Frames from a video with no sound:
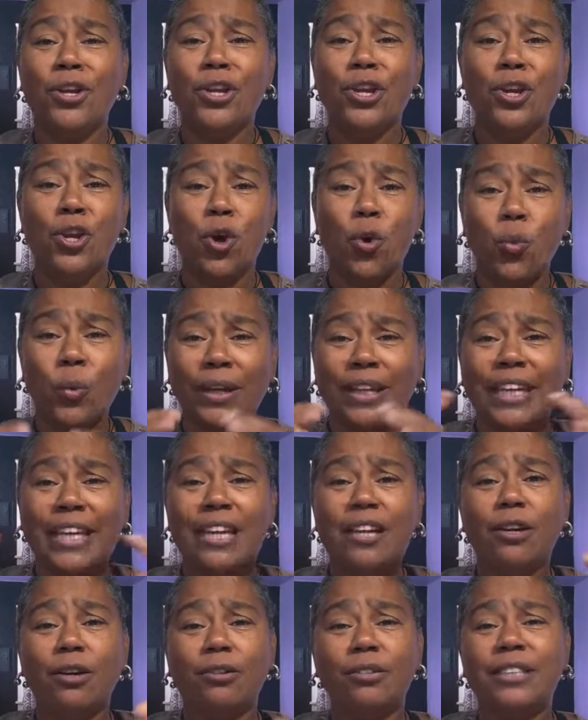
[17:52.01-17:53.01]
When
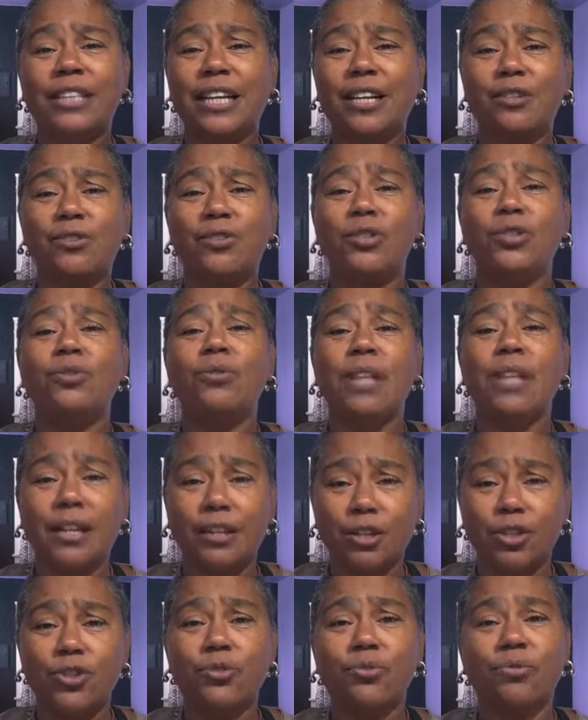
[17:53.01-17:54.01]
ego tells you
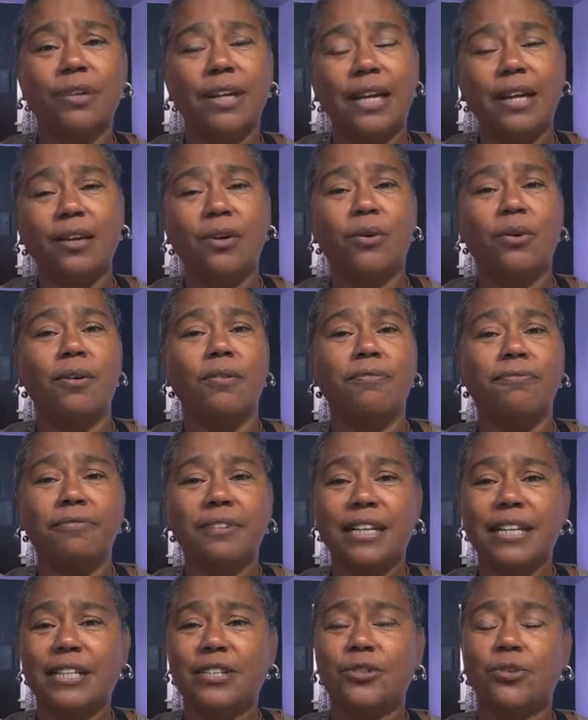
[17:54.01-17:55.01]
that a drink or a
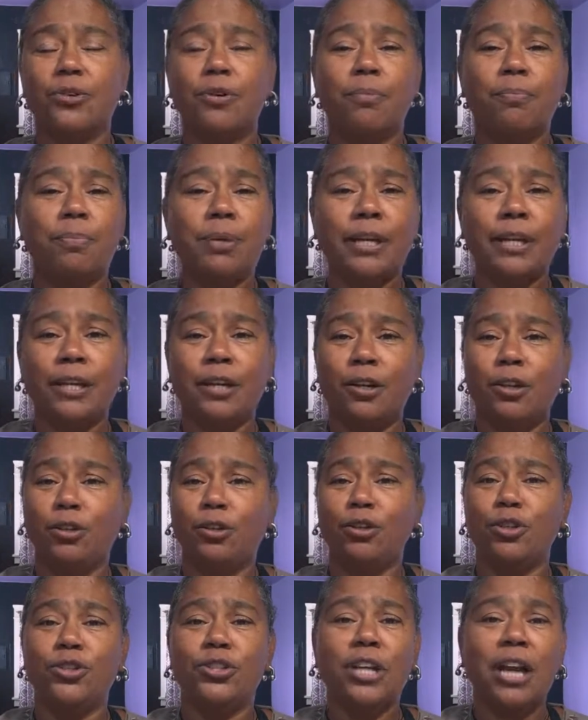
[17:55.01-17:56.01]
fix or a pill
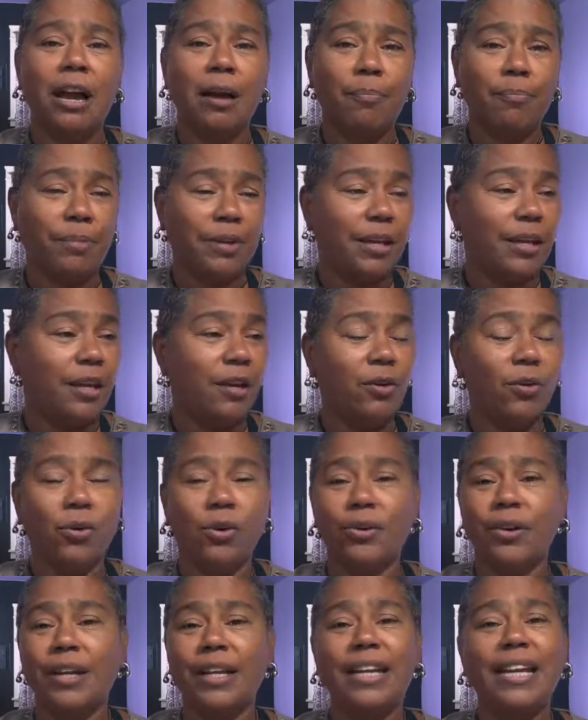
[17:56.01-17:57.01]
or shopping
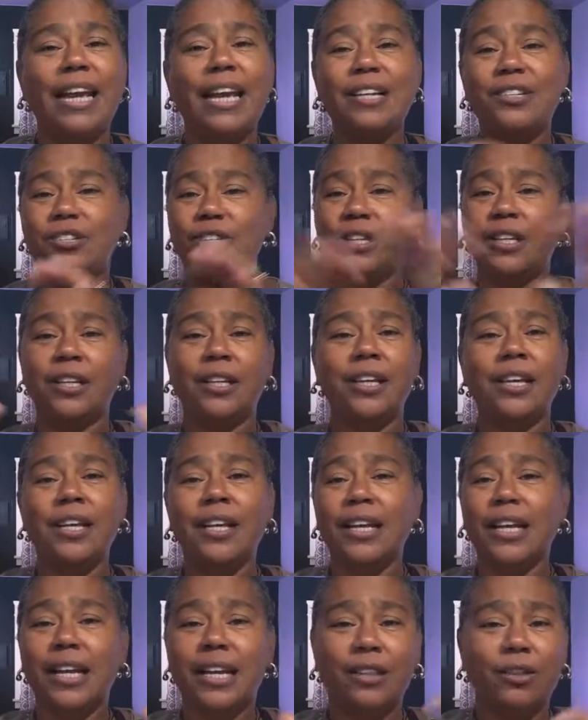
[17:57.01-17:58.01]
or engaging
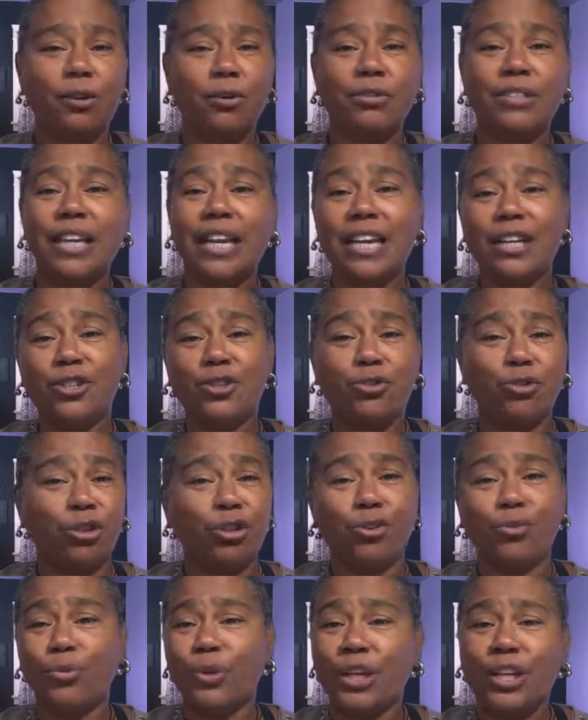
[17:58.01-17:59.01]
in those
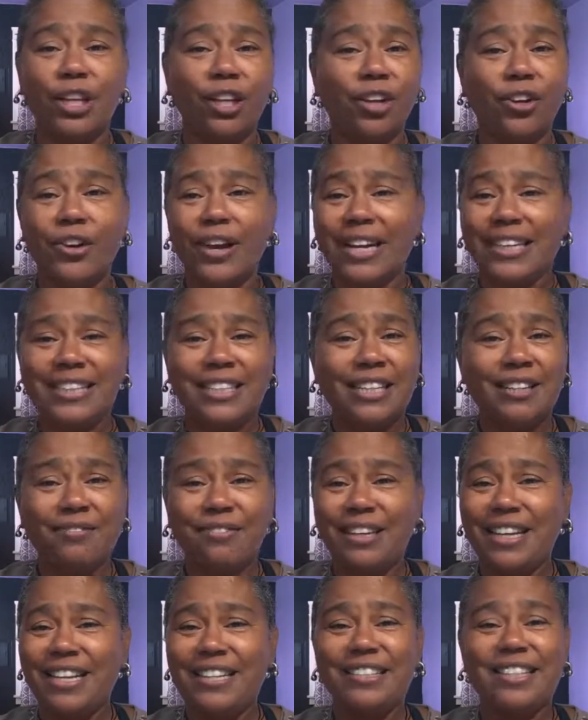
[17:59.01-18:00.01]
extracurricular
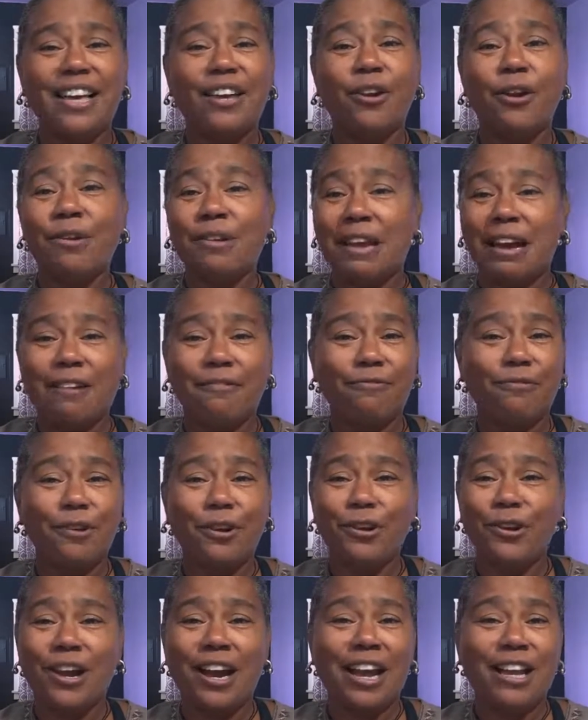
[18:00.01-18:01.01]
activities that are not for
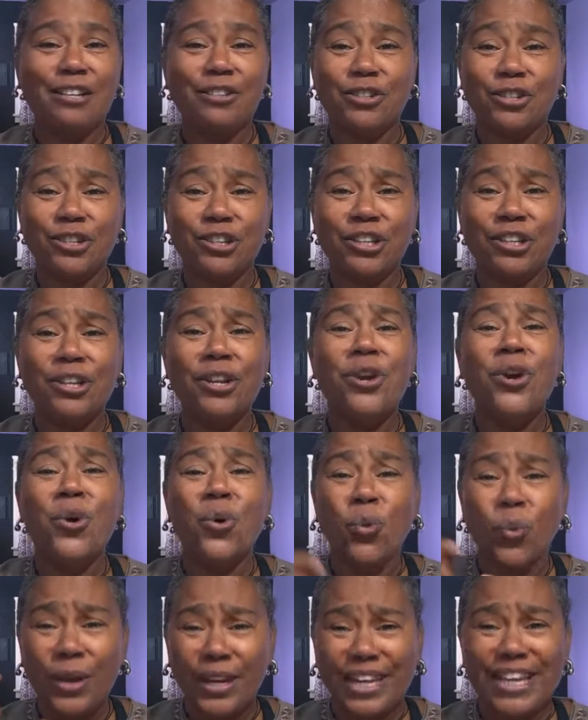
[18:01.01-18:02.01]
your highest good,
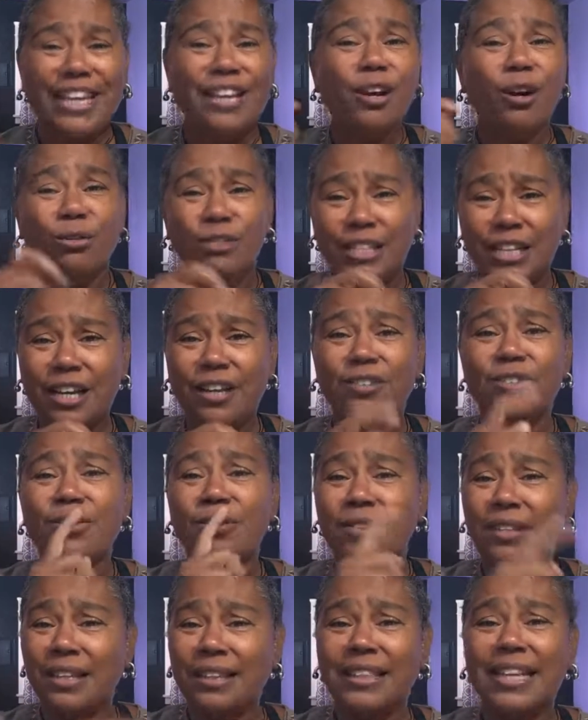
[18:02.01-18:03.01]
when ego tells
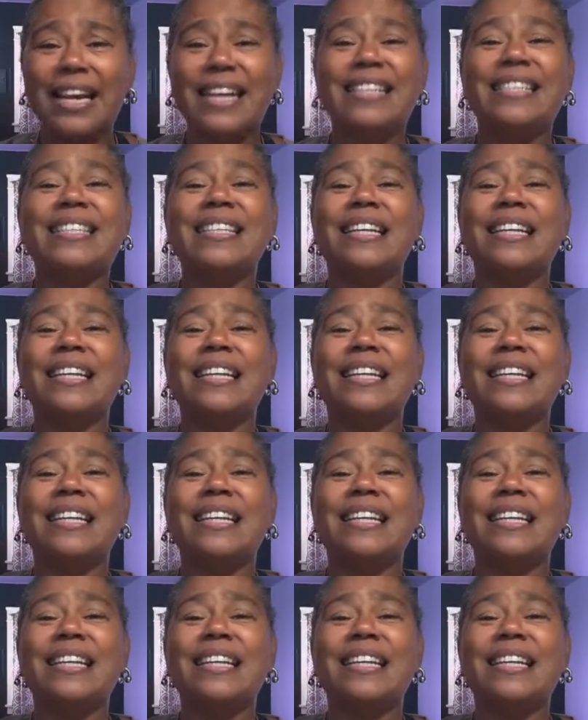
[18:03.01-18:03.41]
you that that's